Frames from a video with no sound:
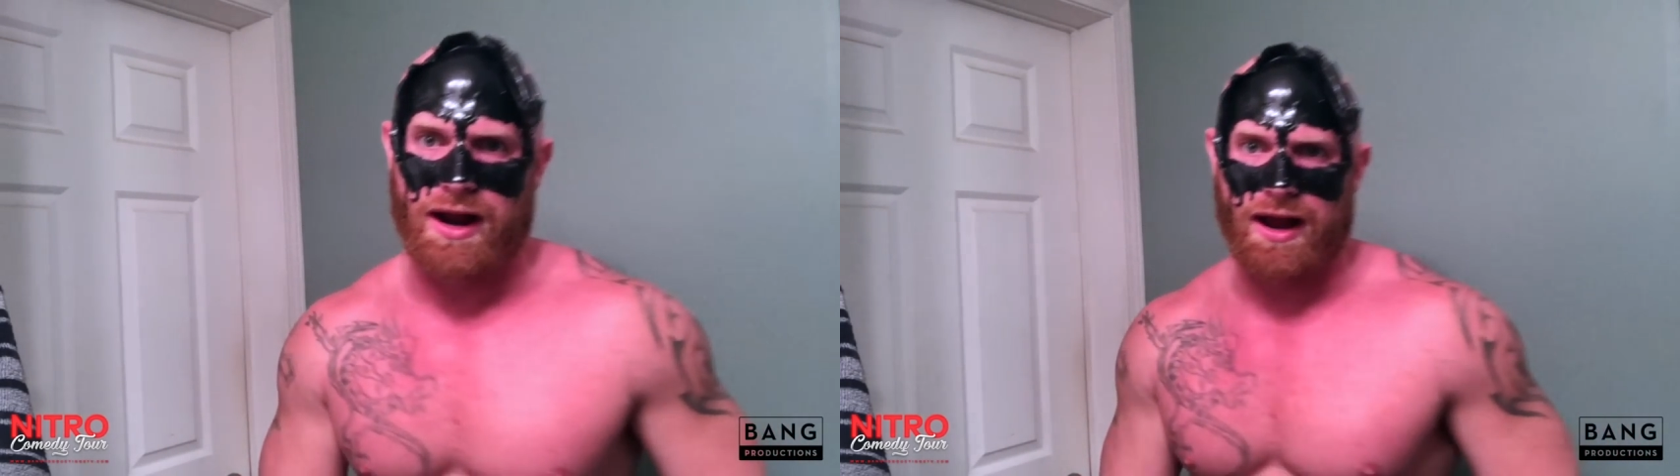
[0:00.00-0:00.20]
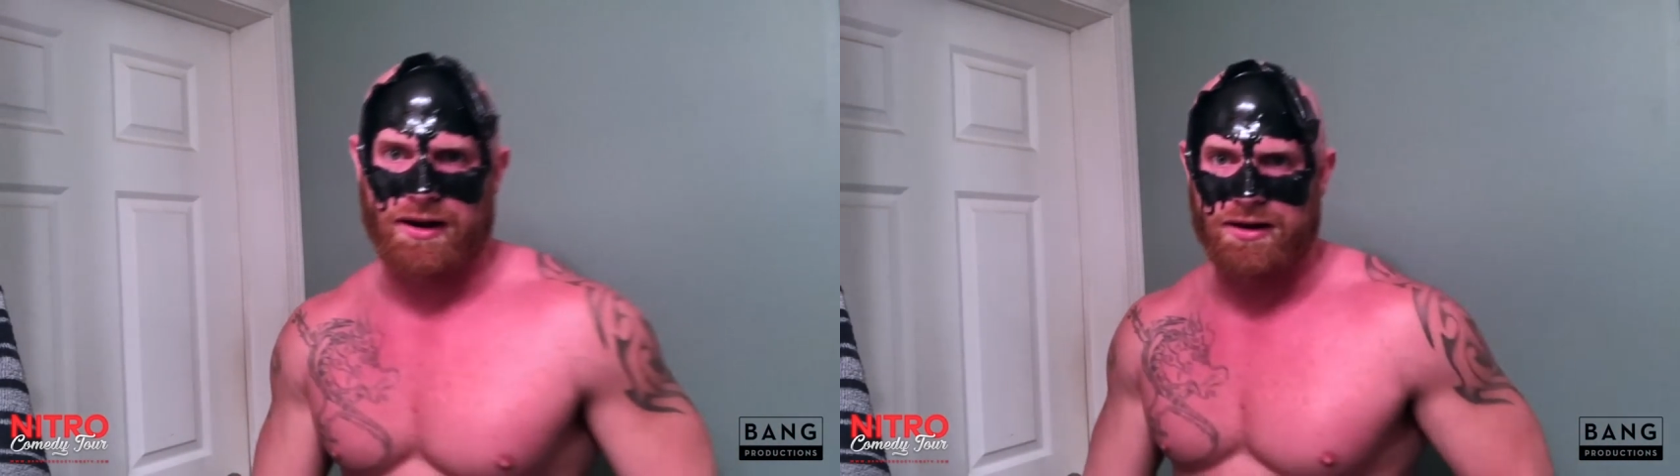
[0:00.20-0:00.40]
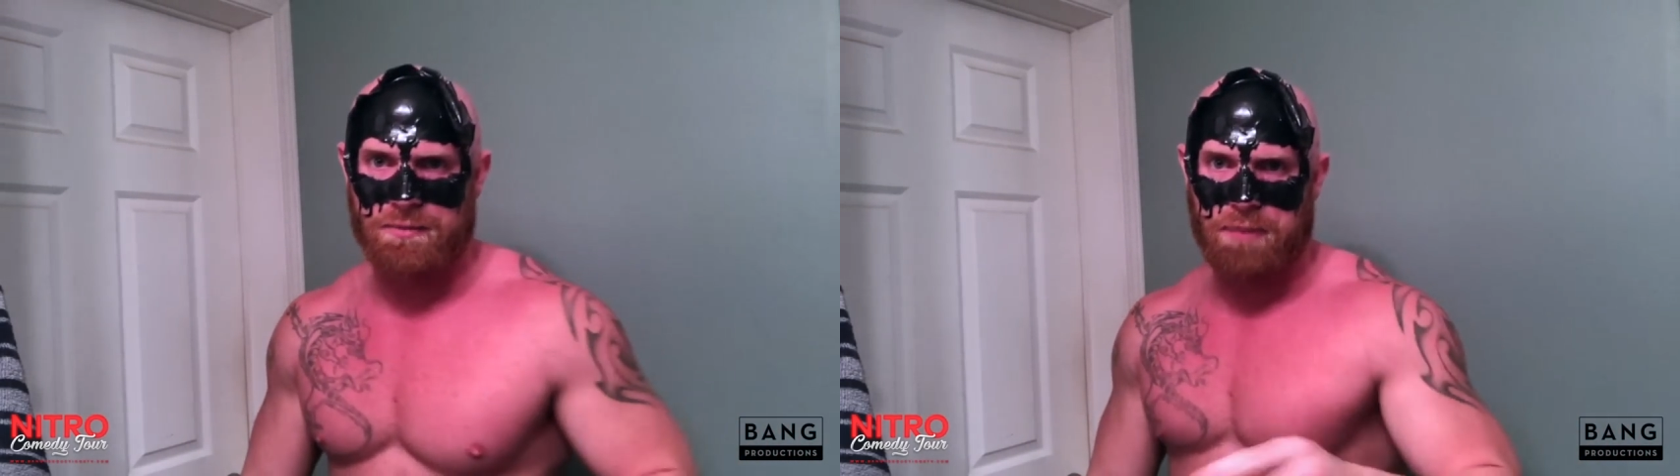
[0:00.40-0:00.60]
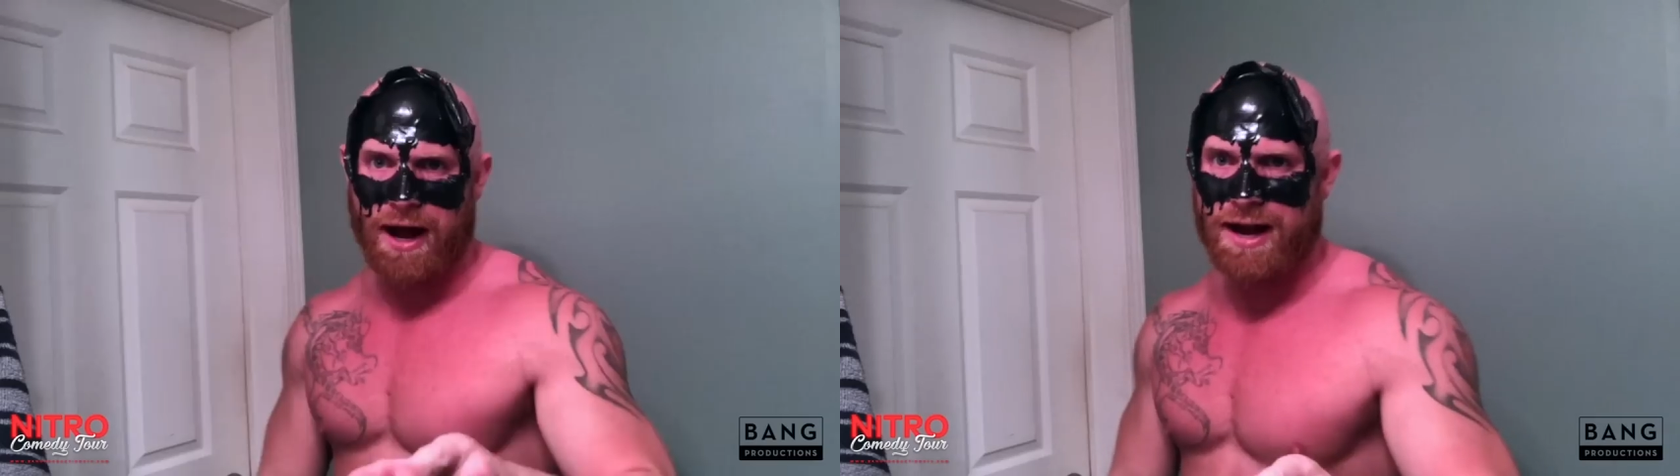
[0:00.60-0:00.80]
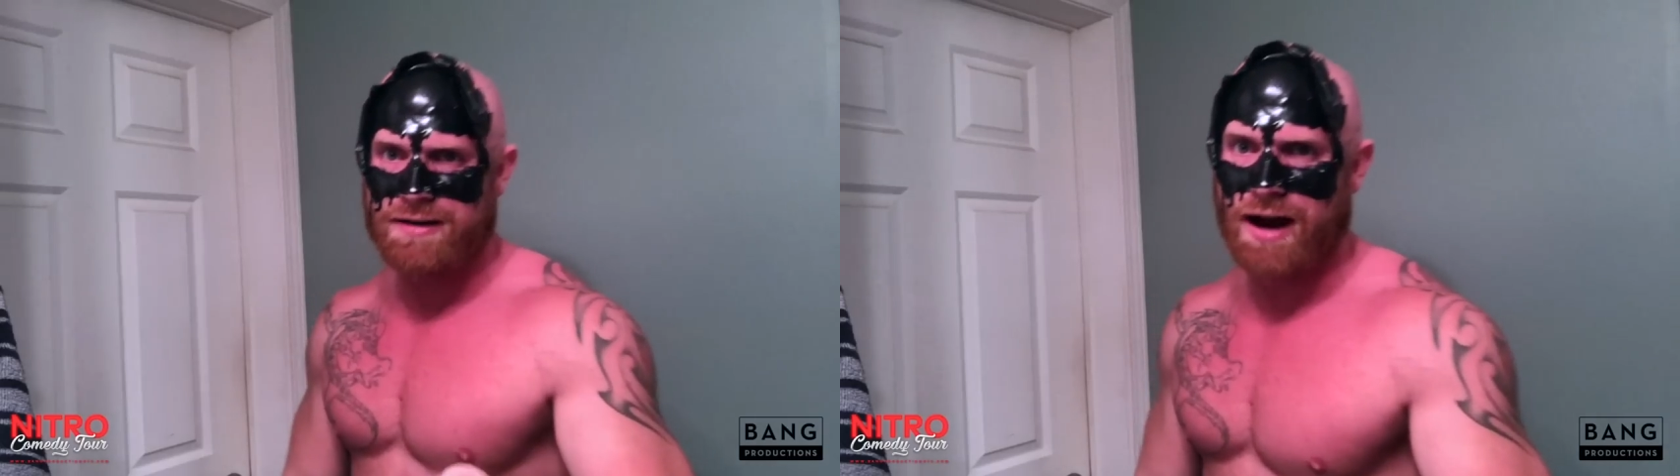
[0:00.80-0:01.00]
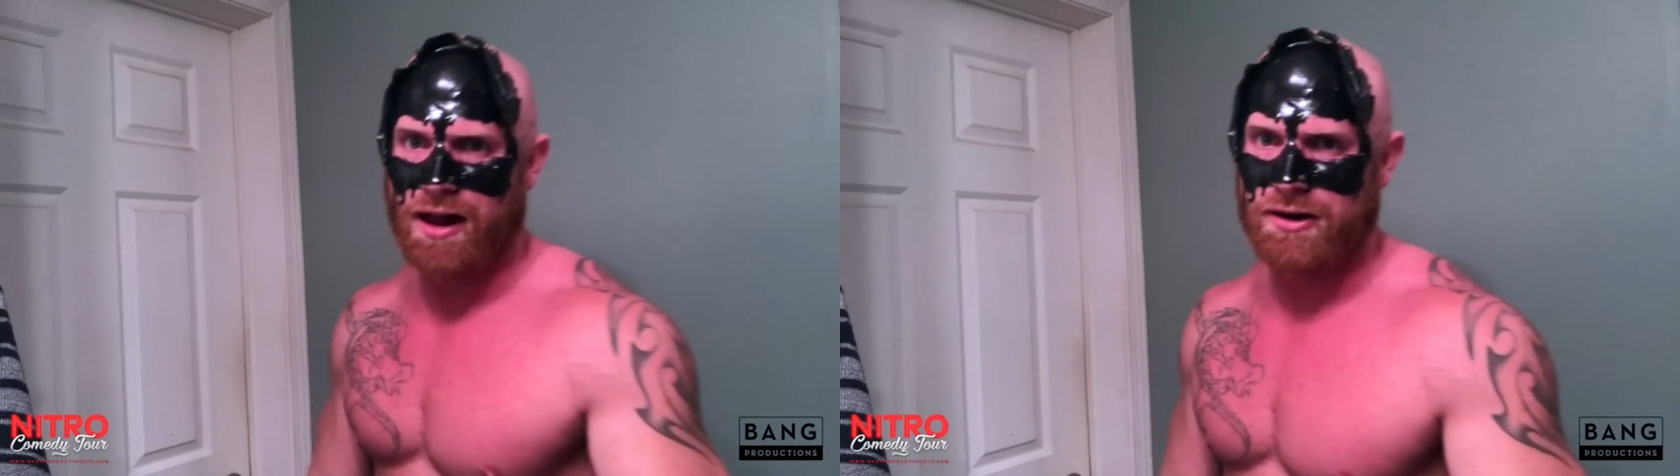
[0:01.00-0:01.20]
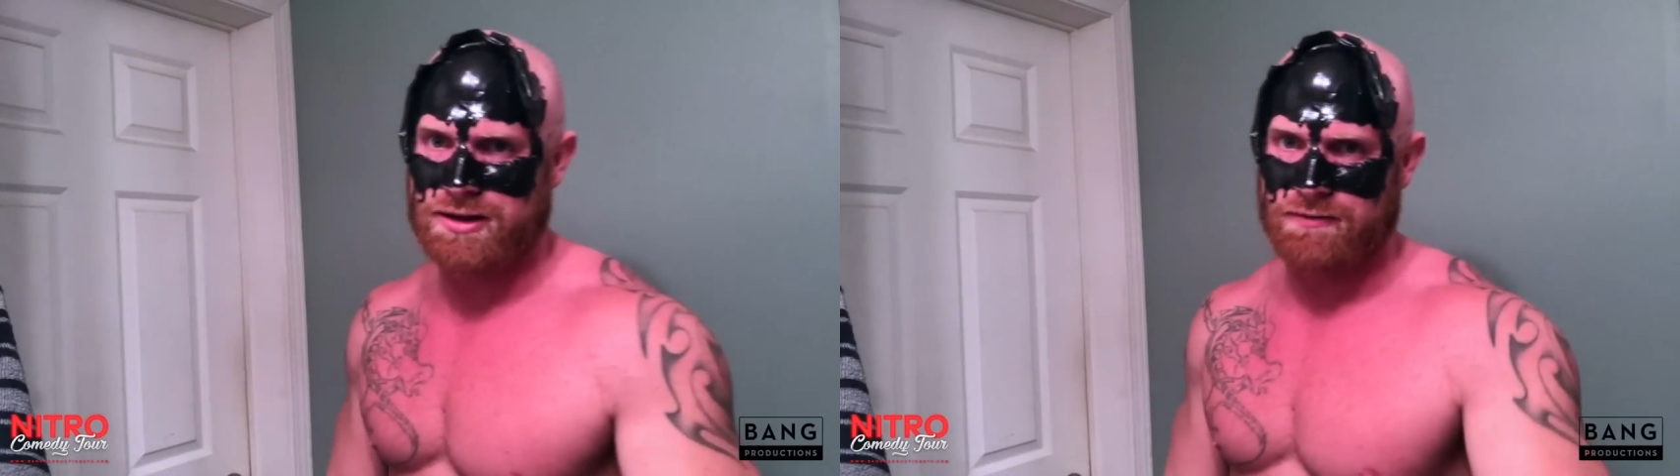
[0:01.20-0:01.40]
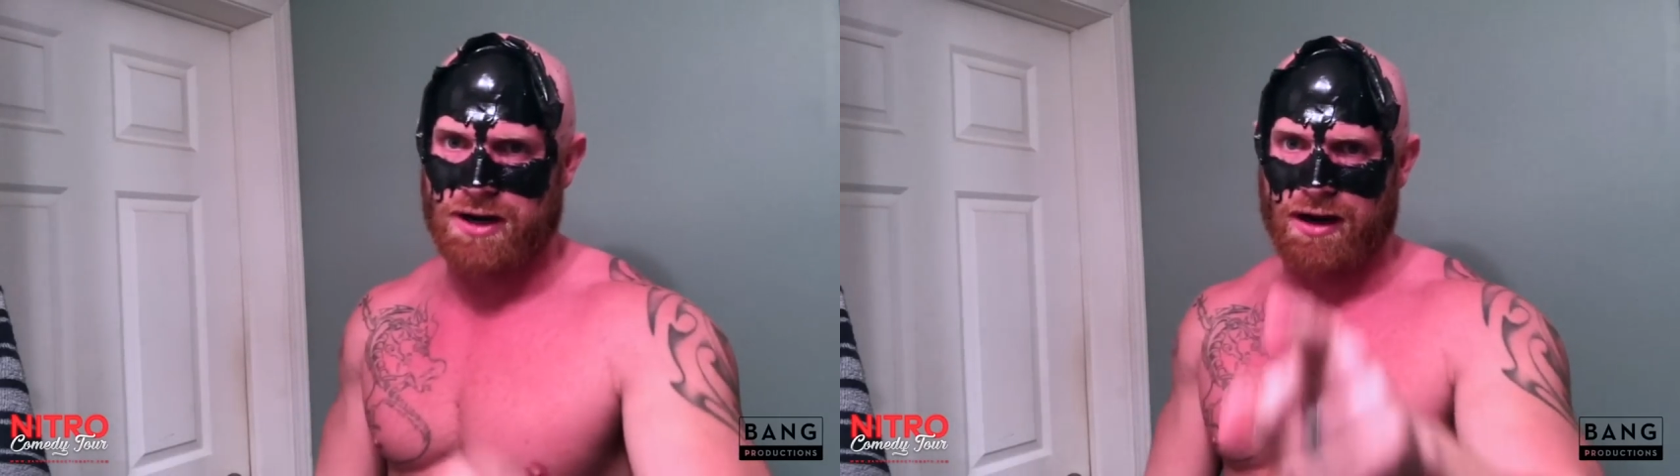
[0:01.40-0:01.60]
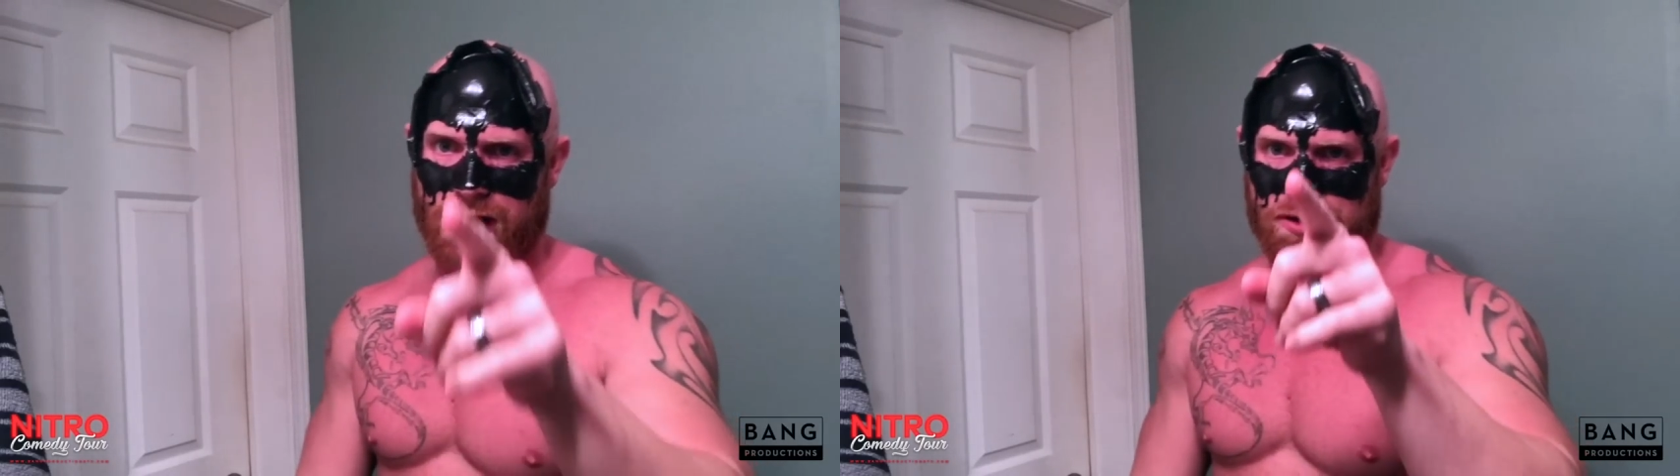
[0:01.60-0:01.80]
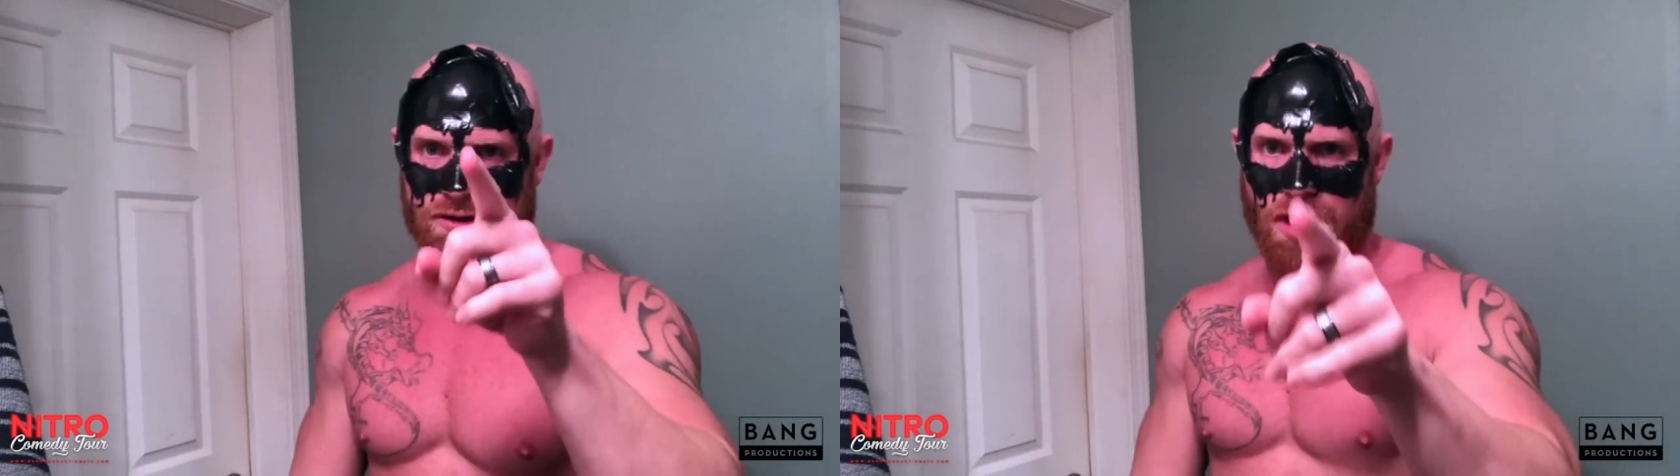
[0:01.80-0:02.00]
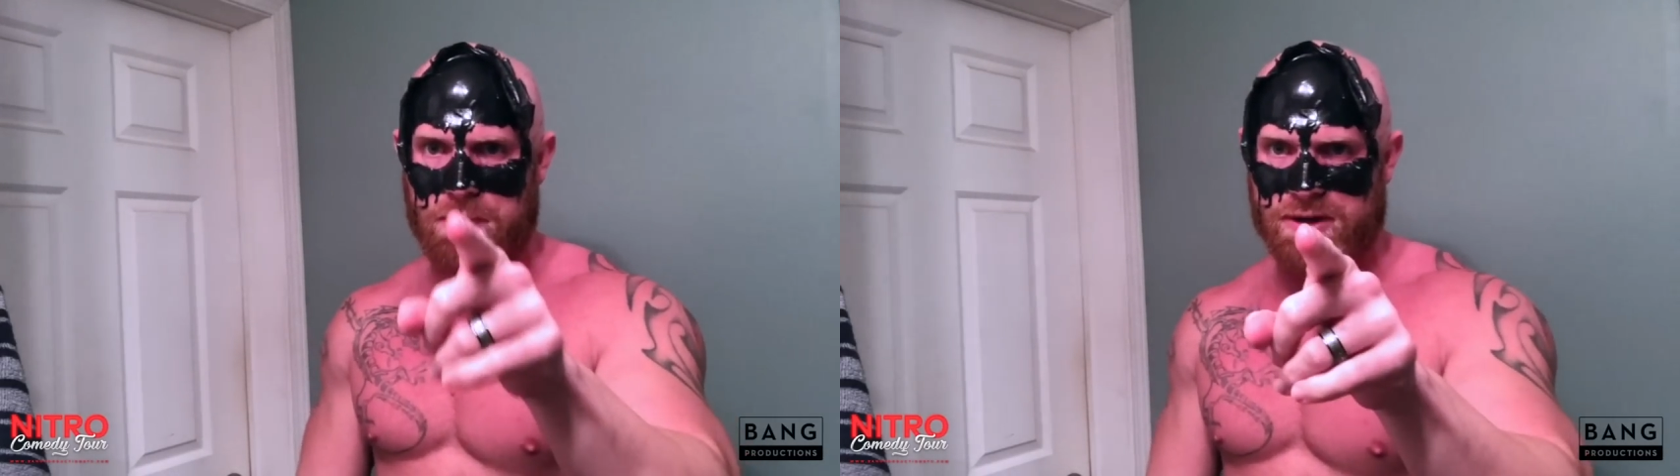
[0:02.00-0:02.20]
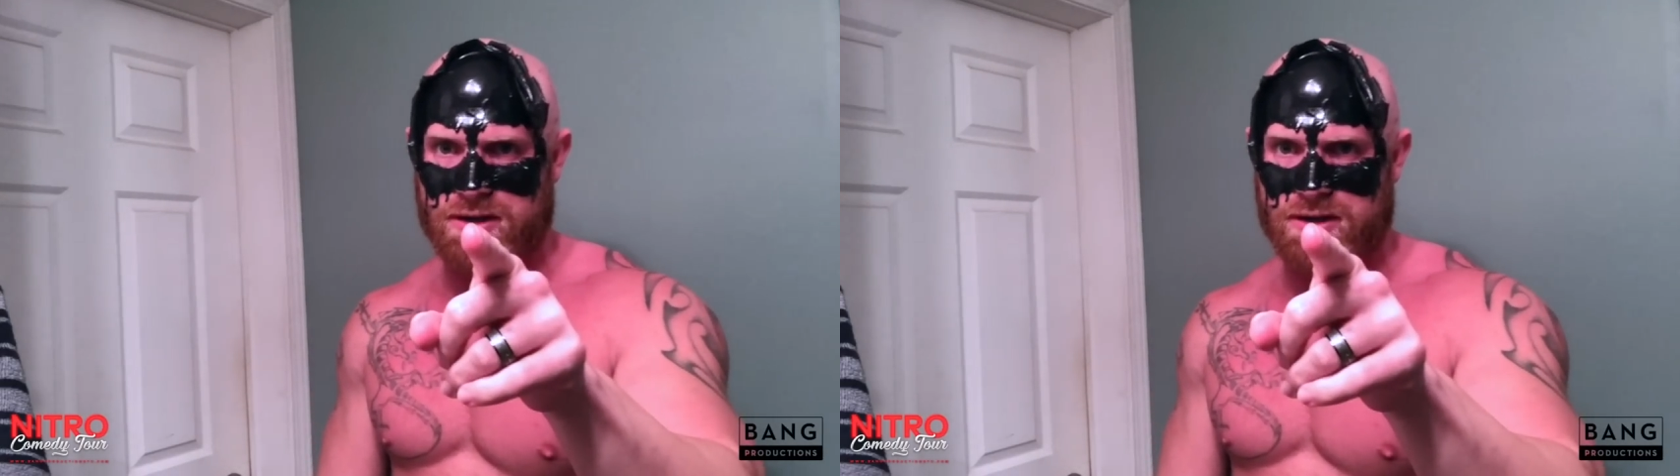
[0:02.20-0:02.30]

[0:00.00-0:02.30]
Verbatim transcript: I got a good pain tolerance. I've done a lot of stupid